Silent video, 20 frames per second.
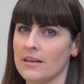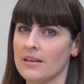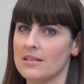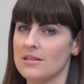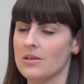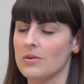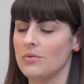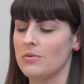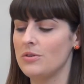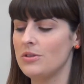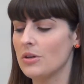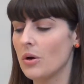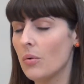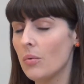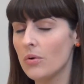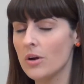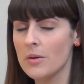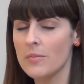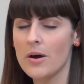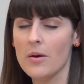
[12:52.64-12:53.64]
So don't
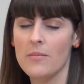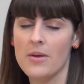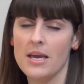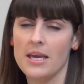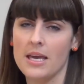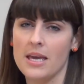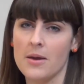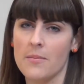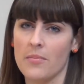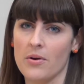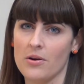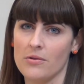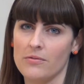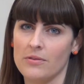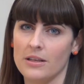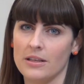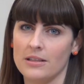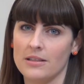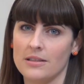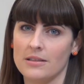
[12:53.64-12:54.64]
worry about making it
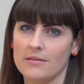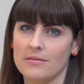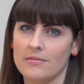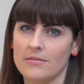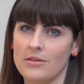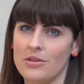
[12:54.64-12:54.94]
perfect.